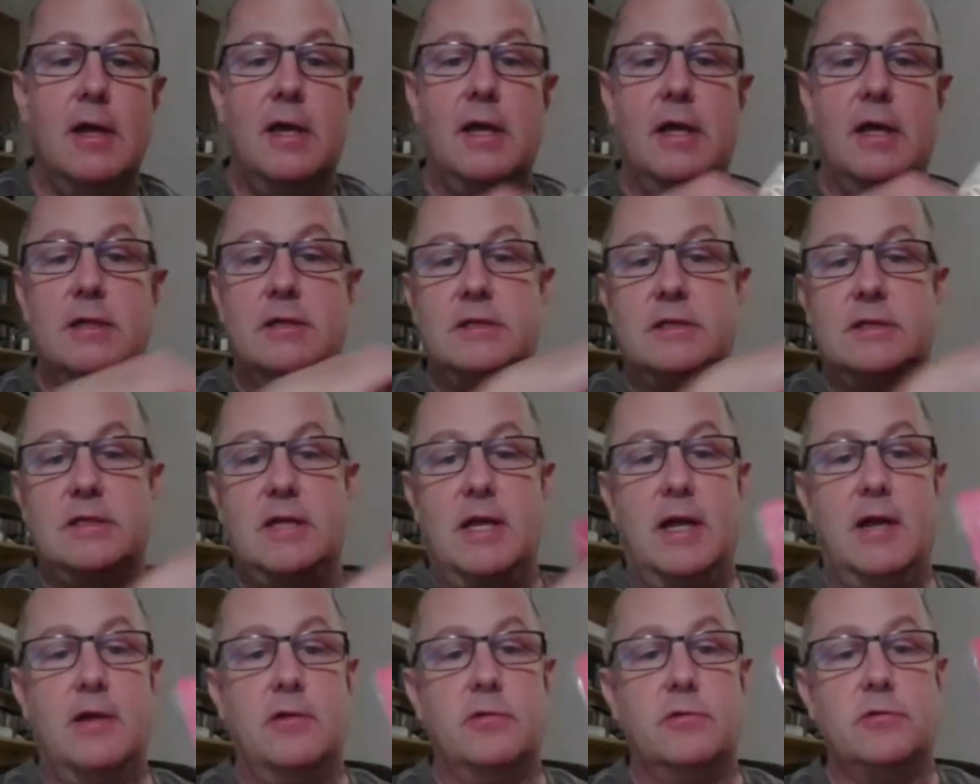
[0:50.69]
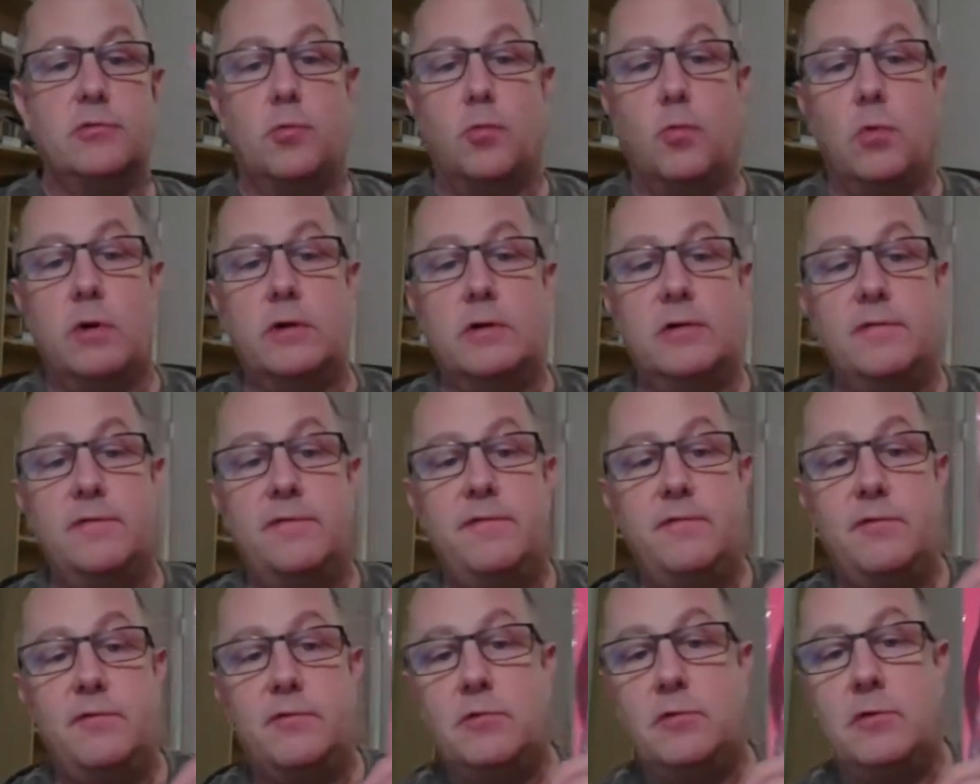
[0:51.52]
It sounds
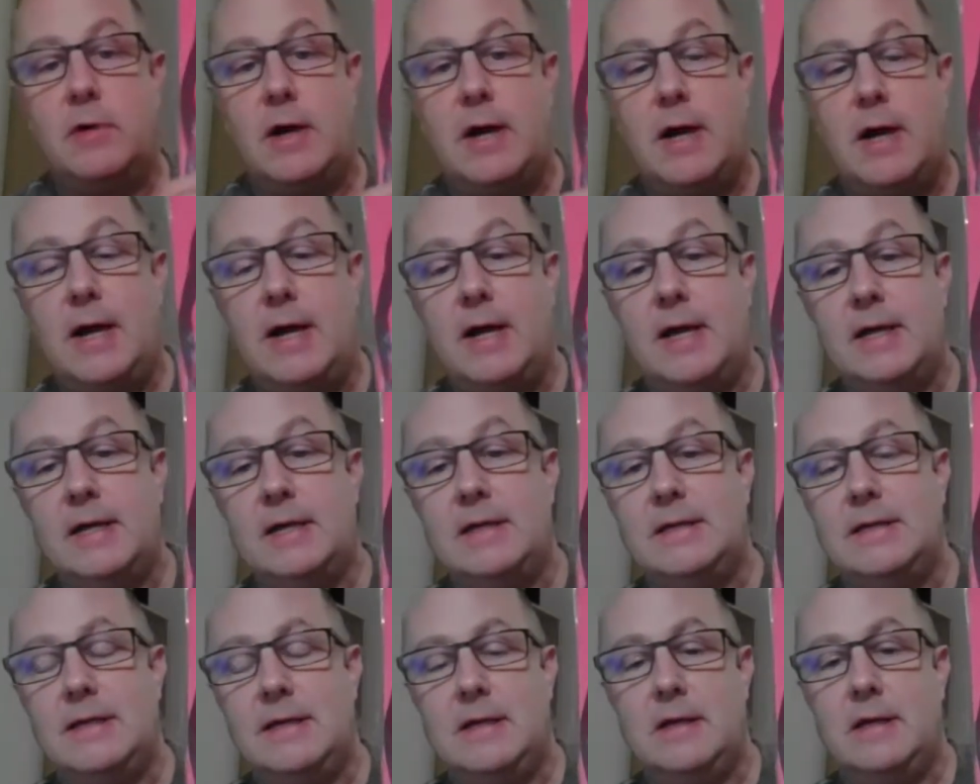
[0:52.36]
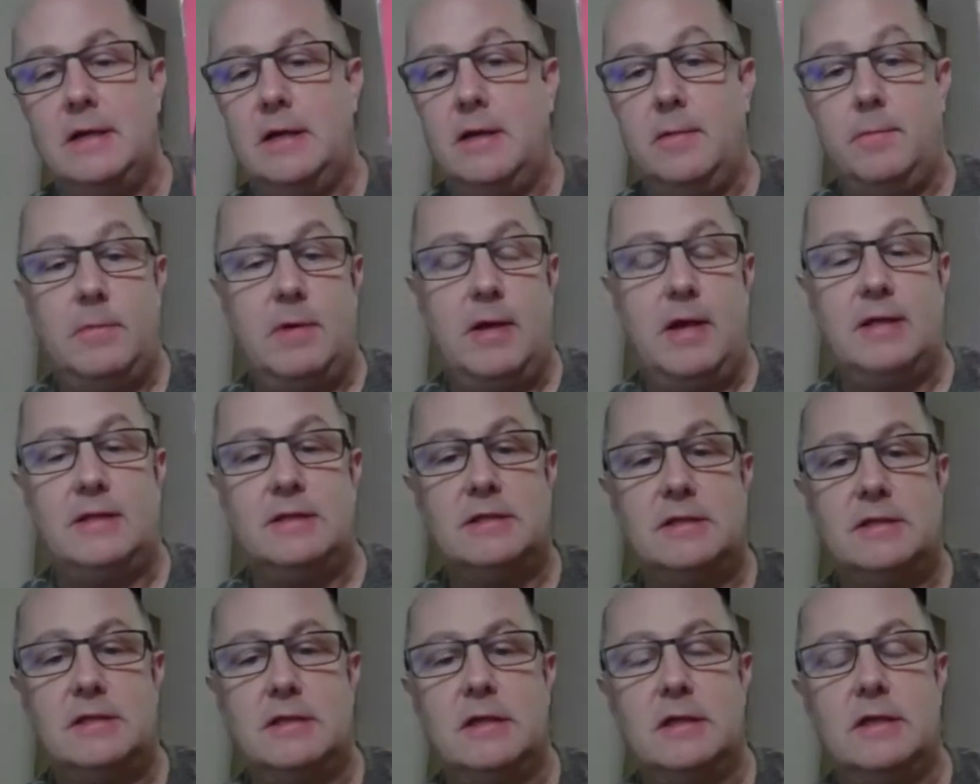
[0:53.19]
wonderful. I ended up not
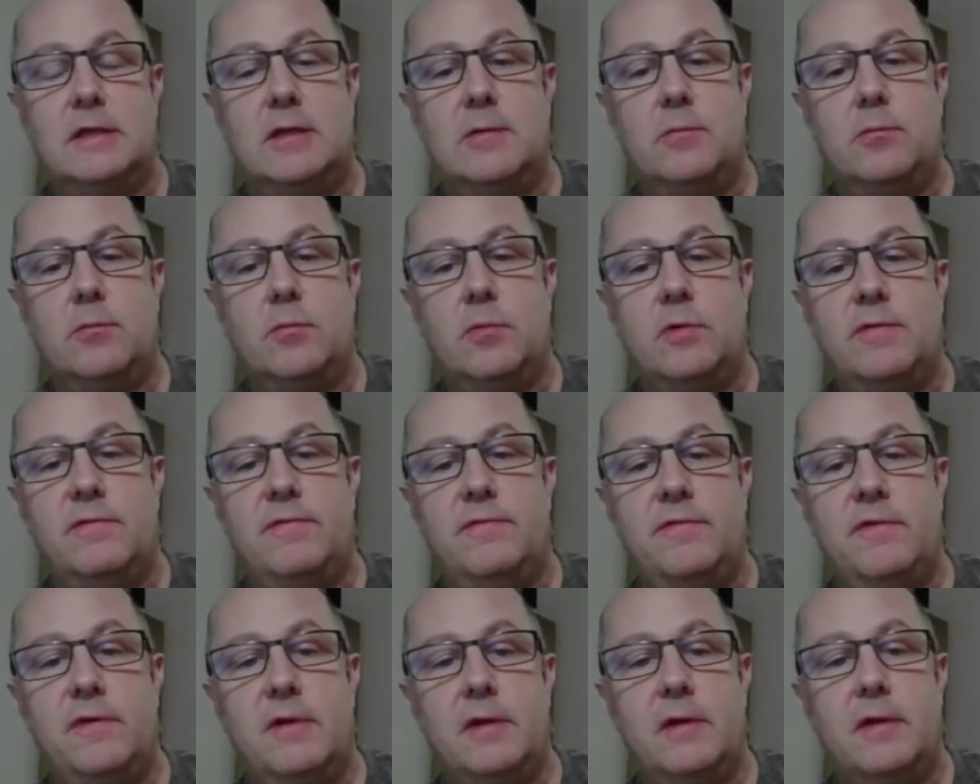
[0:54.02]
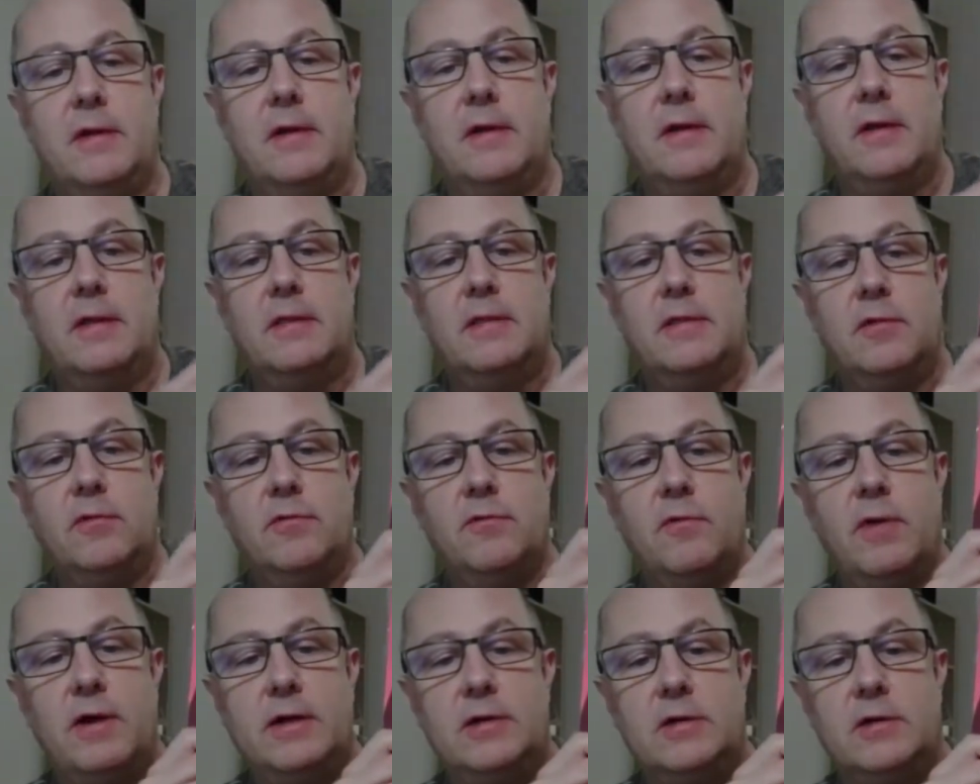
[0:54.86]
sticking with their
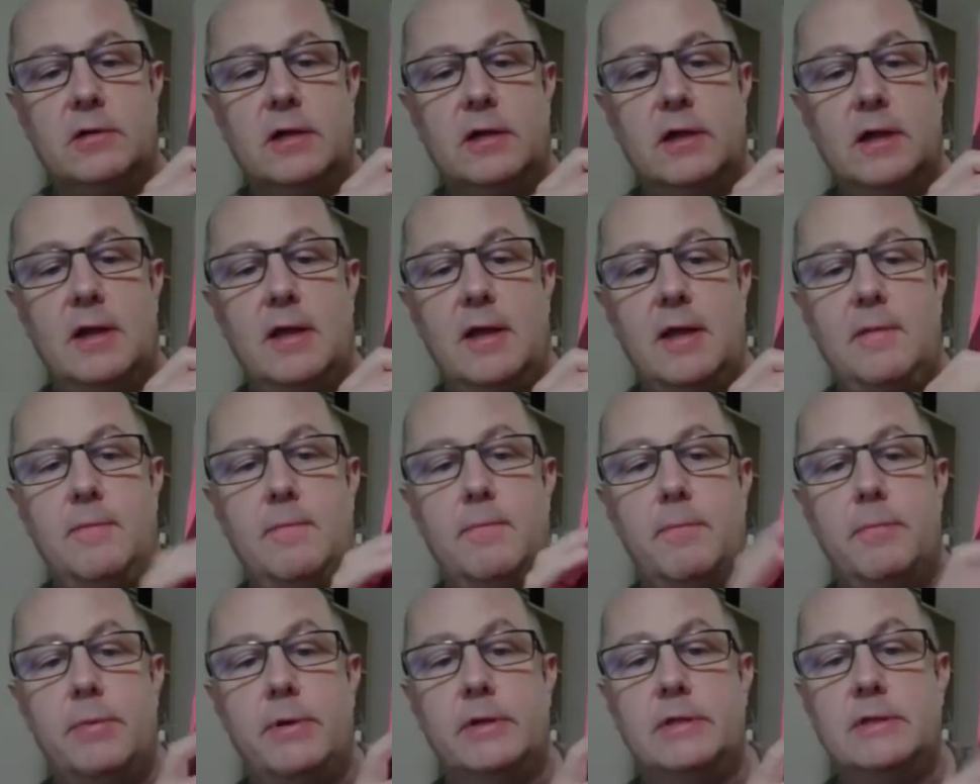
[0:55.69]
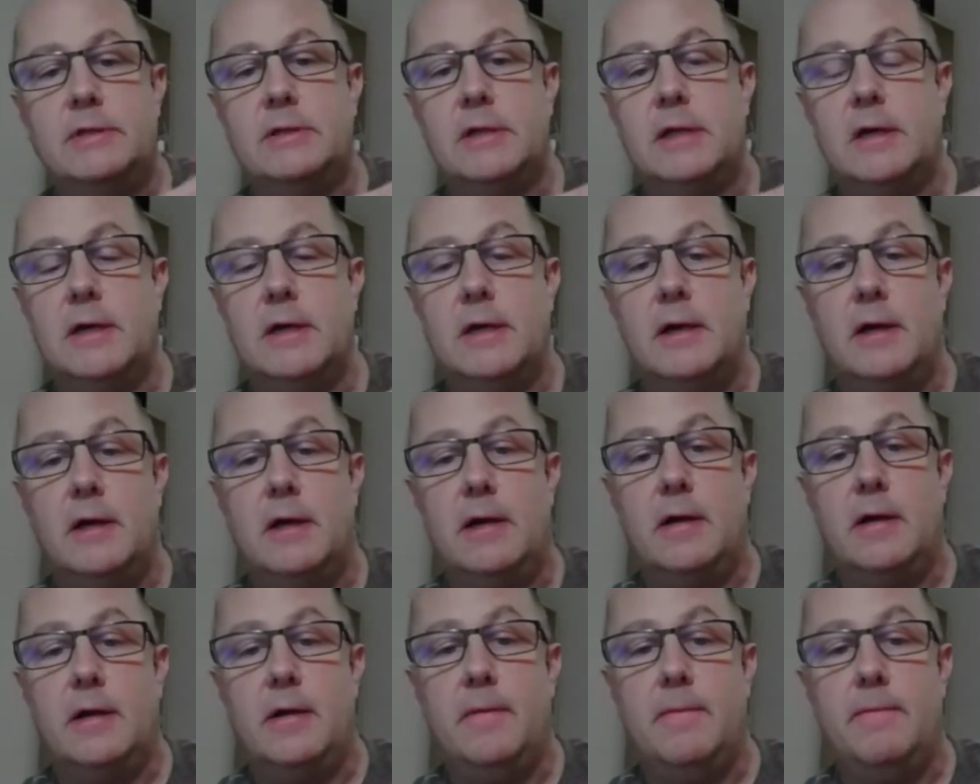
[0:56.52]
record club, but
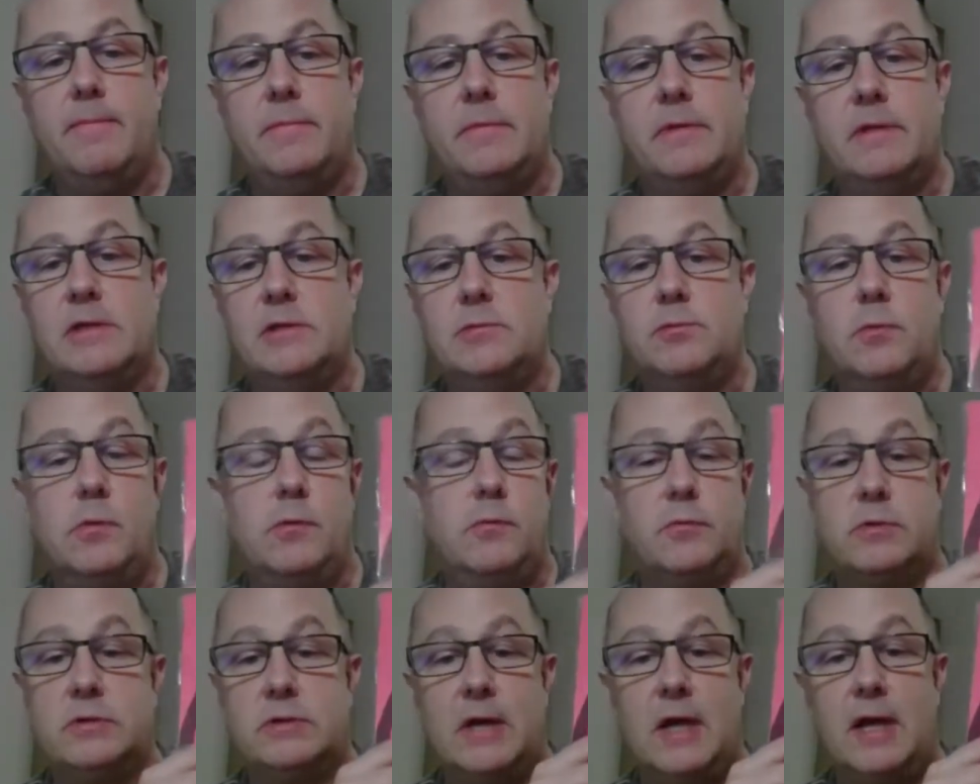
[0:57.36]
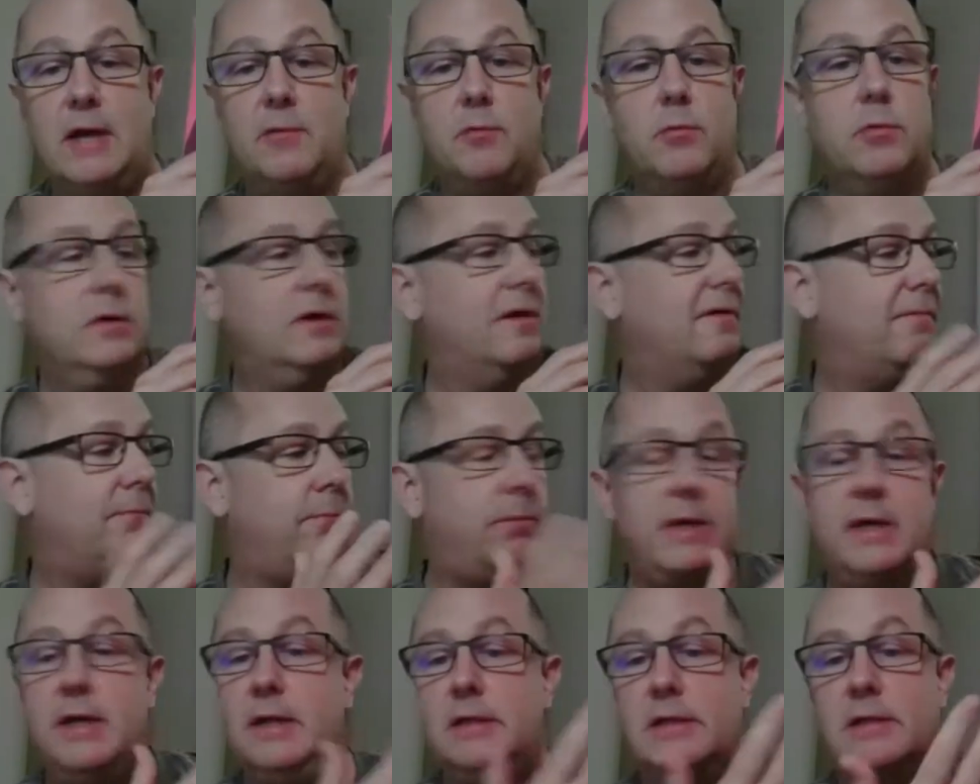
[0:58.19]
this one was, I wouldn't have
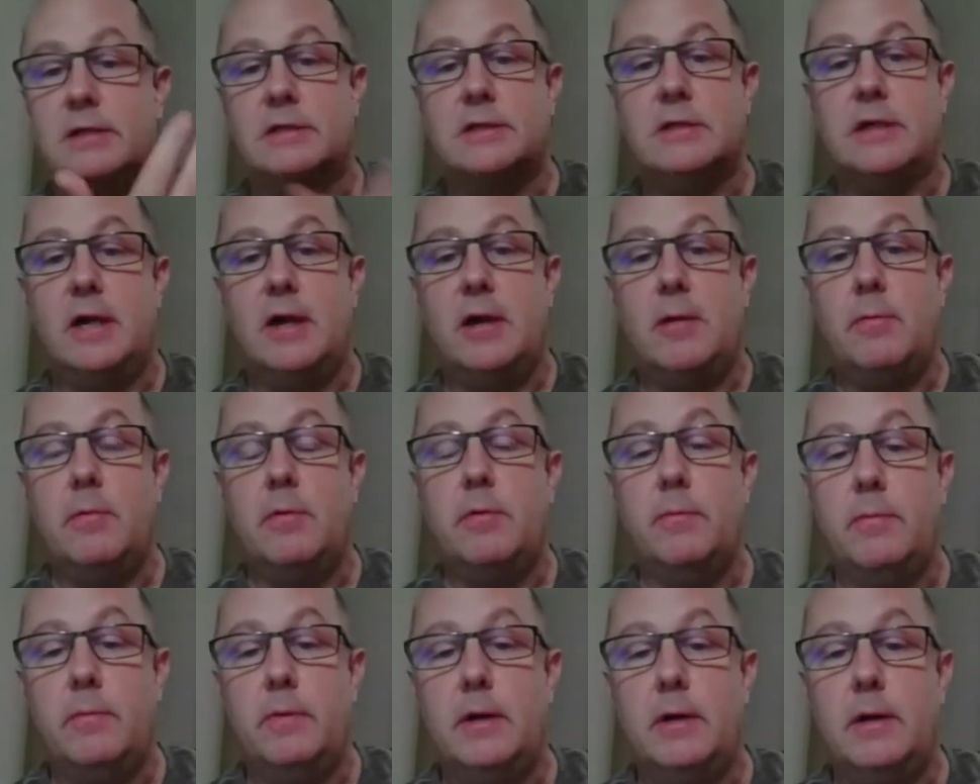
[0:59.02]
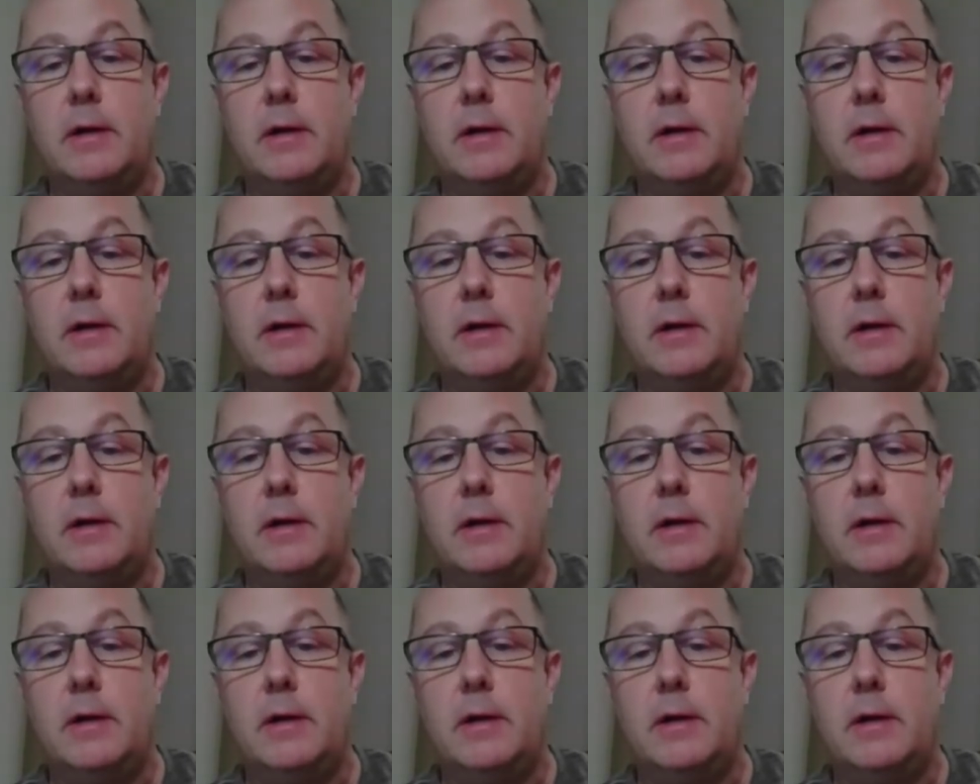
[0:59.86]
picked this album.